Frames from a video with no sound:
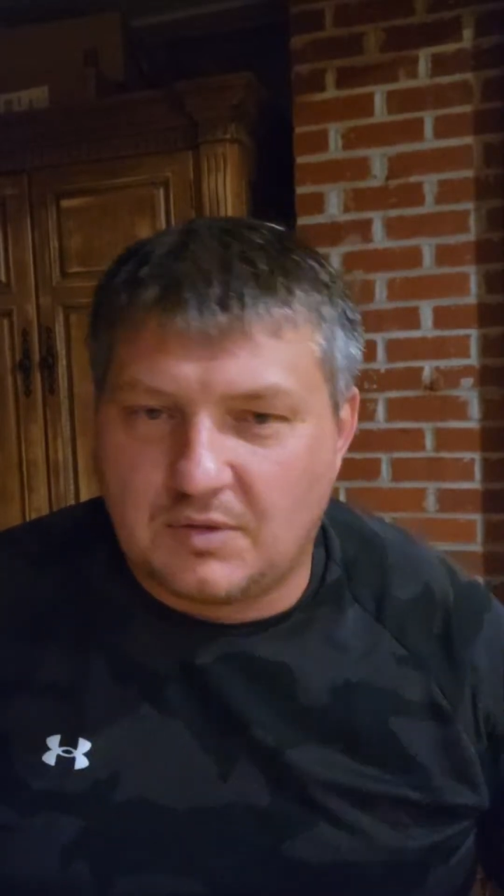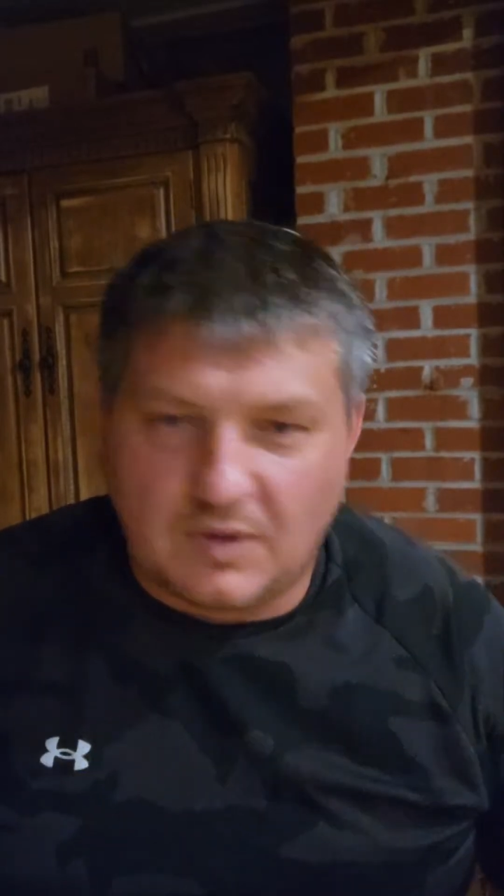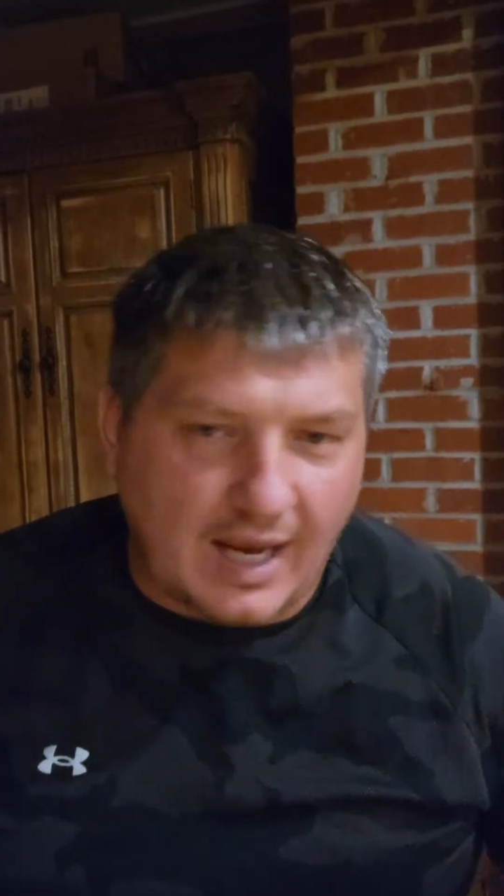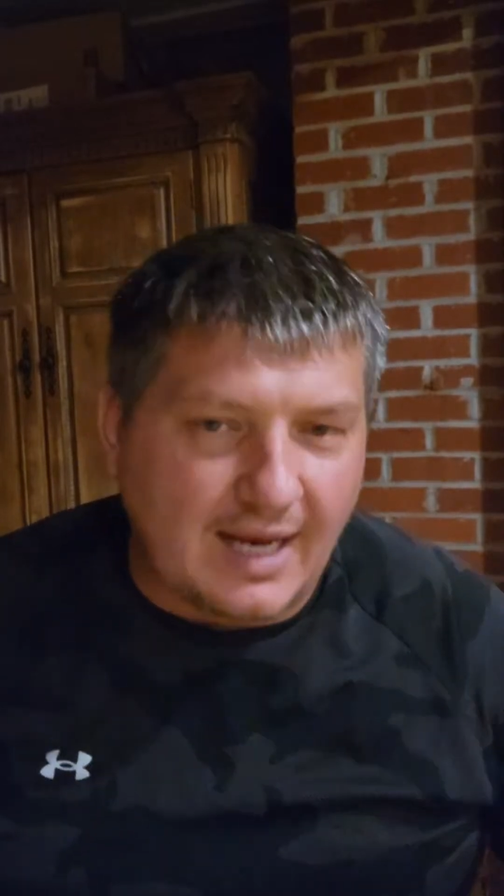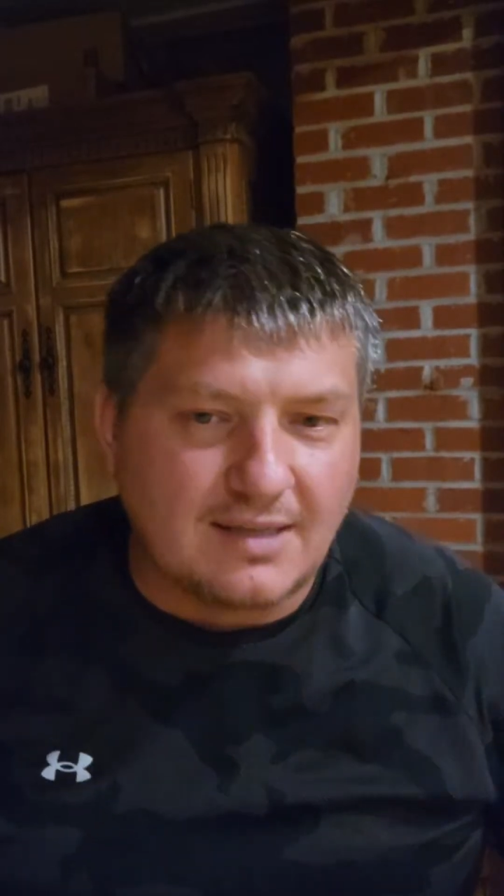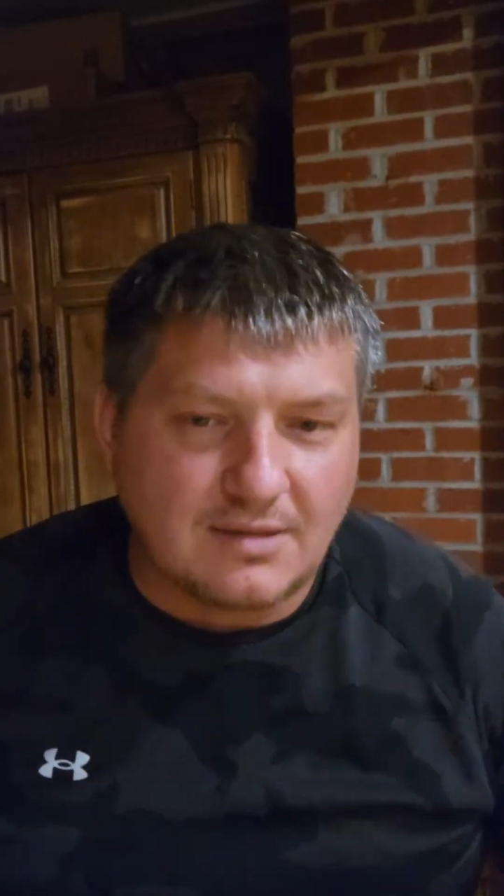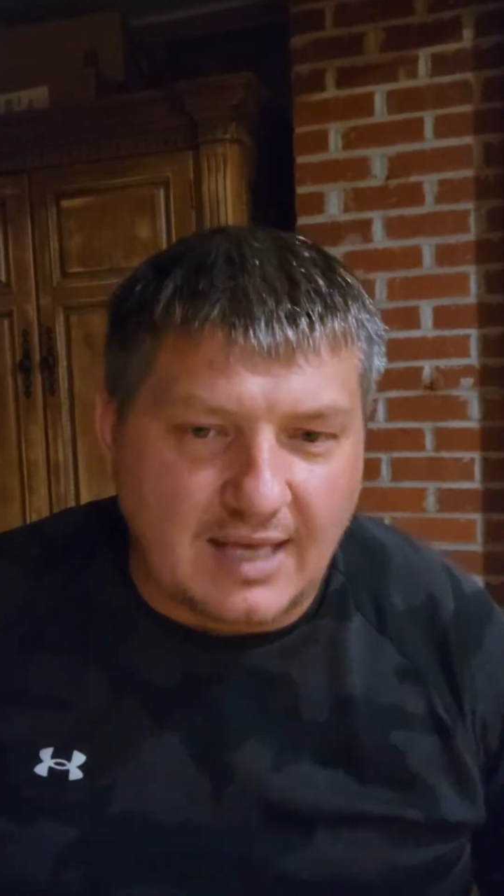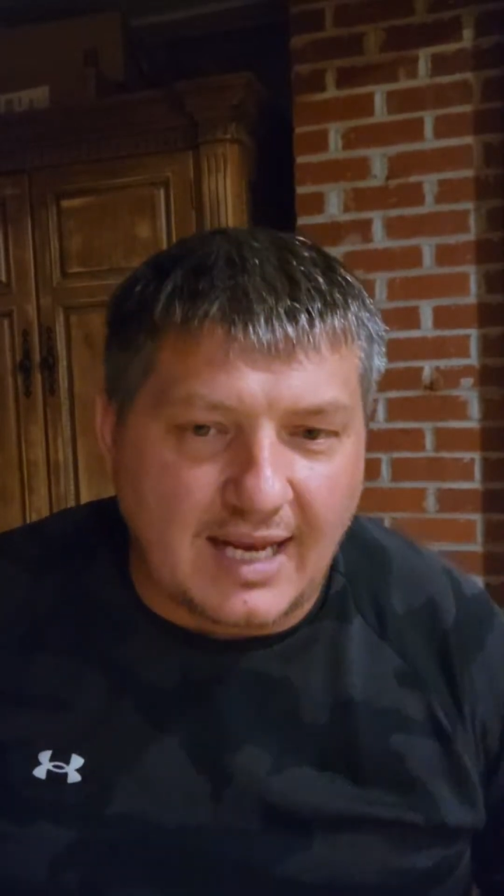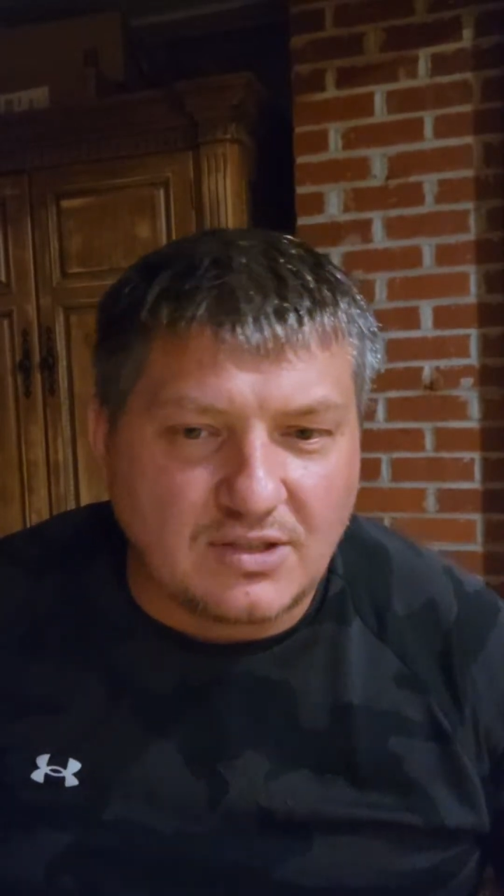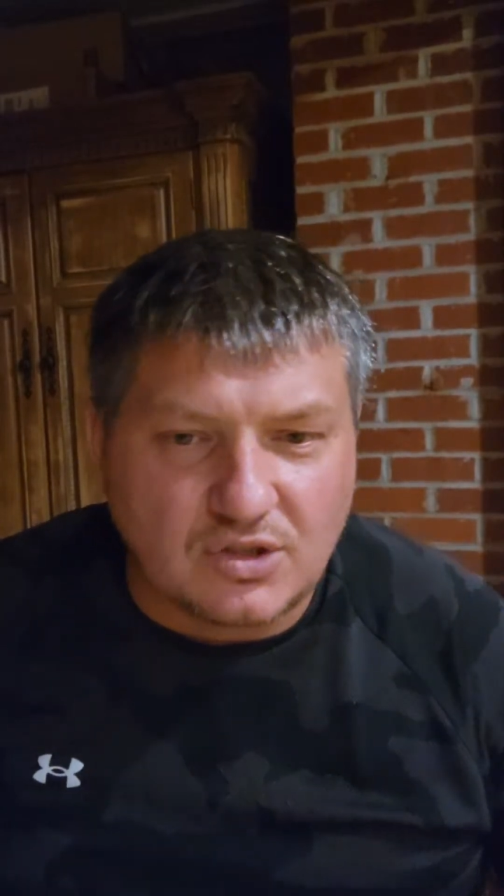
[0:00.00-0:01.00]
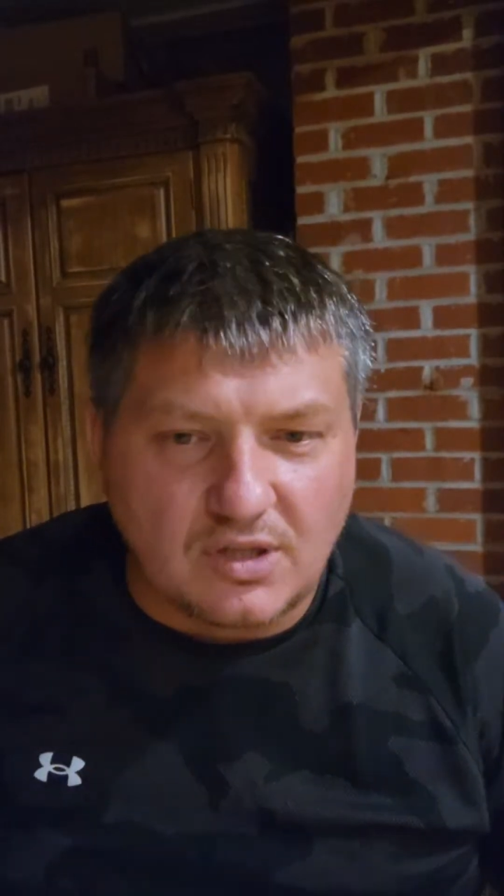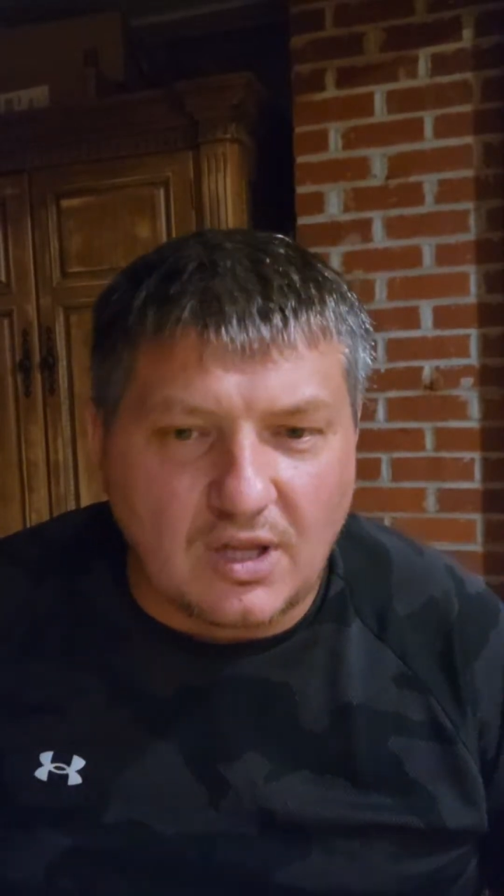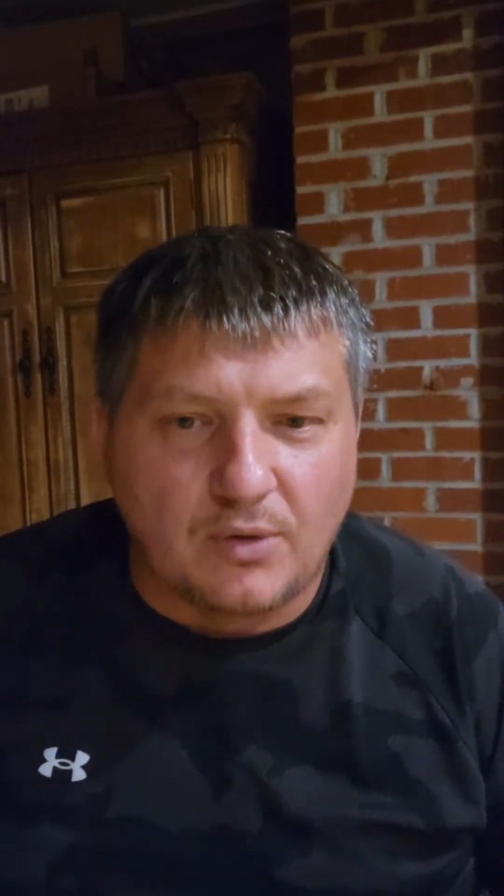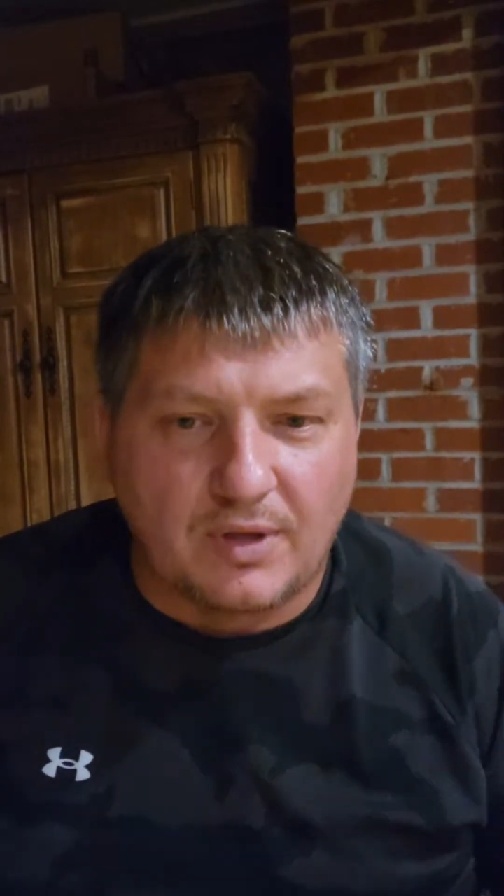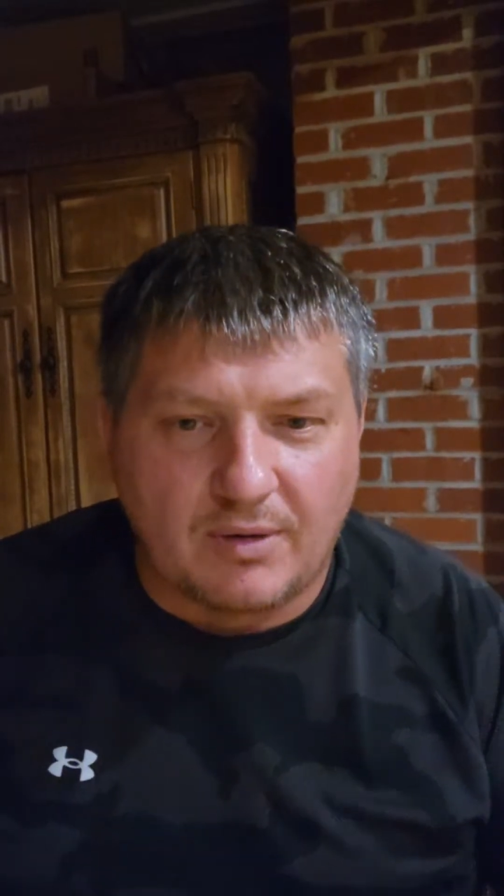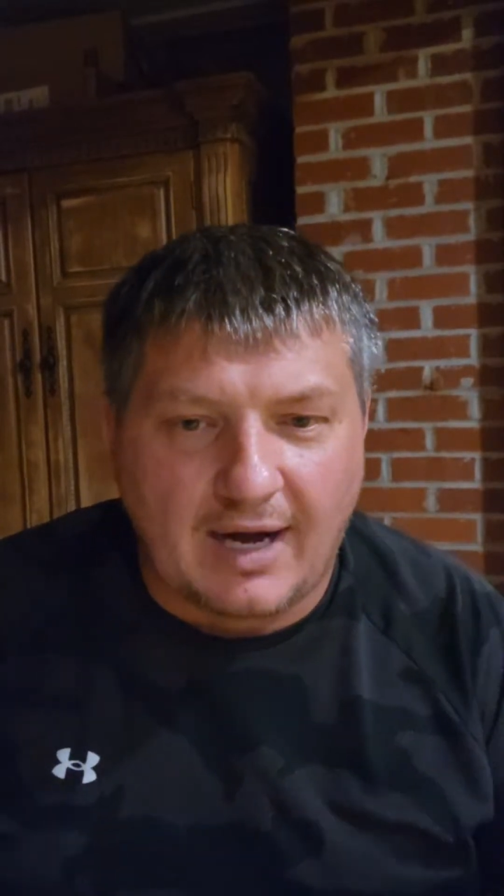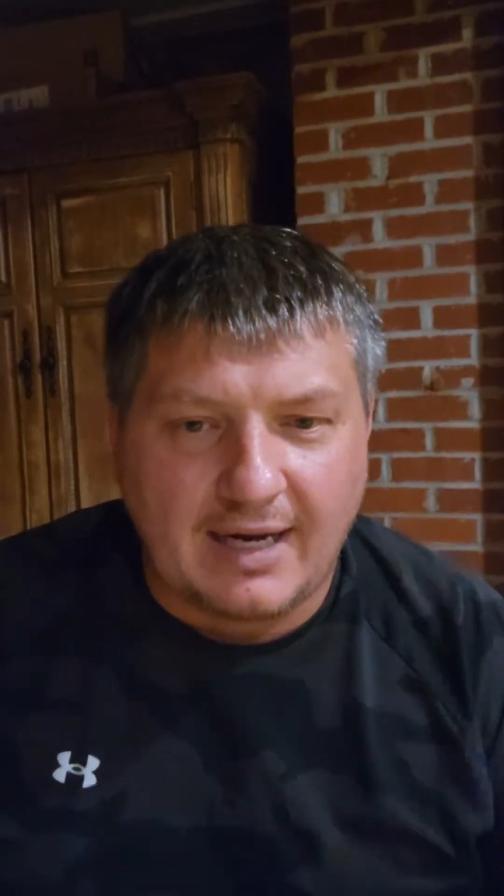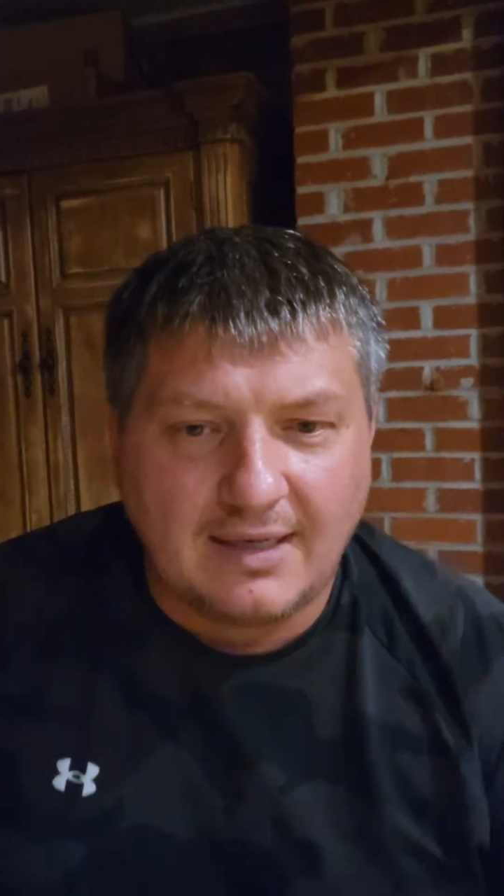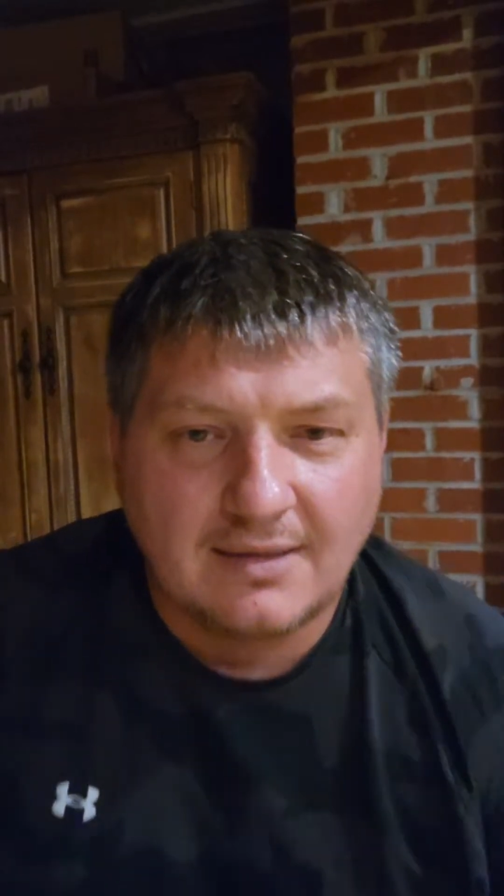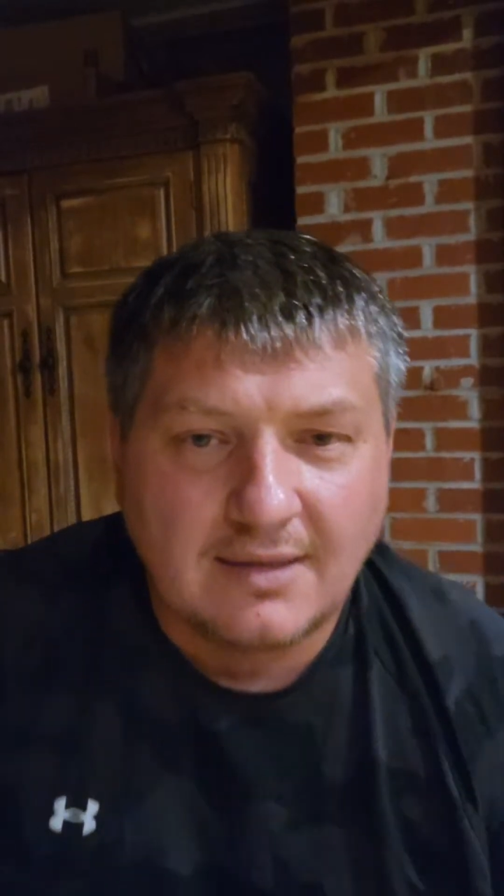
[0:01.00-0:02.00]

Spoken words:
gain slowly, right?